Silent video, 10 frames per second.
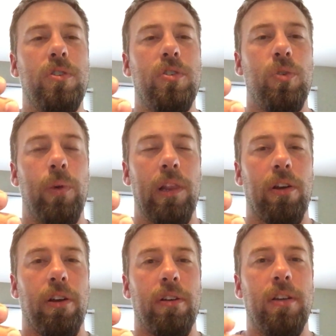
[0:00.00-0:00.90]
do we
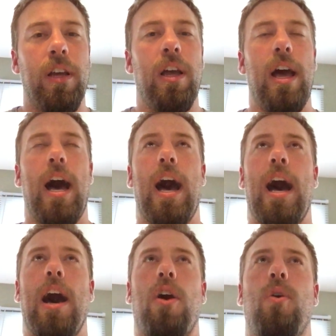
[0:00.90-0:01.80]
learn?
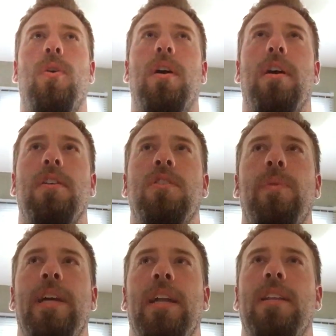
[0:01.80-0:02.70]
How do
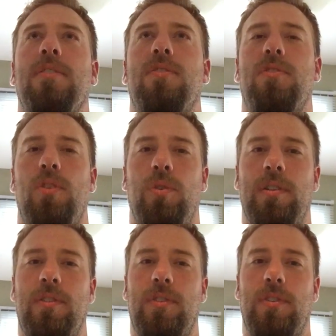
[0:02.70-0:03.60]
we get
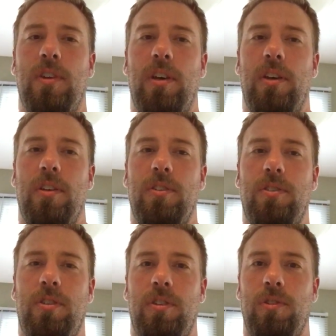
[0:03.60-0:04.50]
students
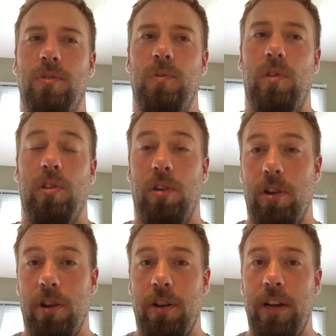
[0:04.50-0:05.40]
to
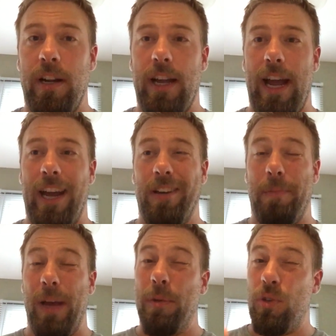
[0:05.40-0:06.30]
learn and
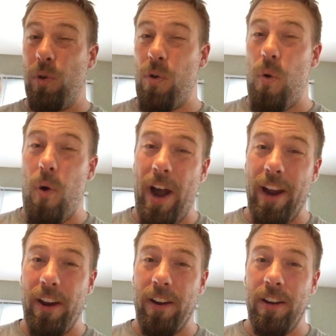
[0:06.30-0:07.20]
be able to
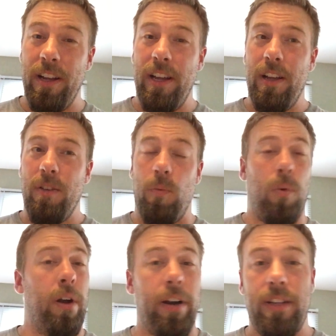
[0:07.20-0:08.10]
acquire
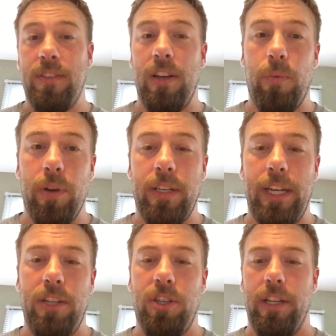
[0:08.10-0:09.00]
what it is that we're
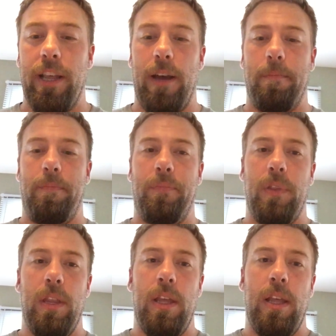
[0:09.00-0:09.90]
teaching them?
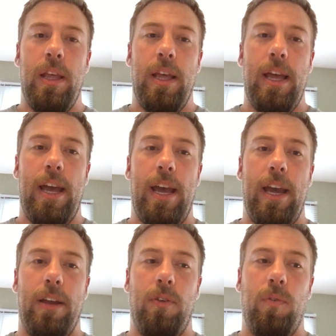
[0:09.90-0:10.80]

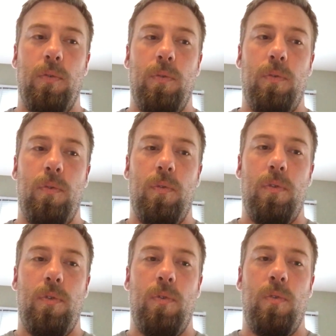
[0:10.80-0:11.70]
And
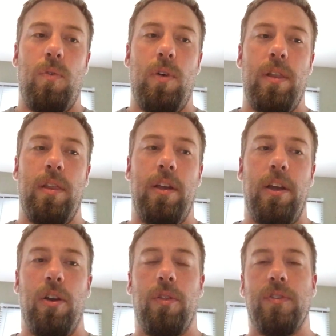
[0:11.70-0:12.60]

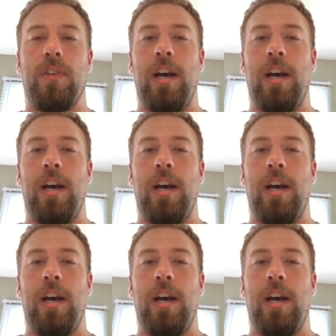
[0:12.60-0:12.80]
there's a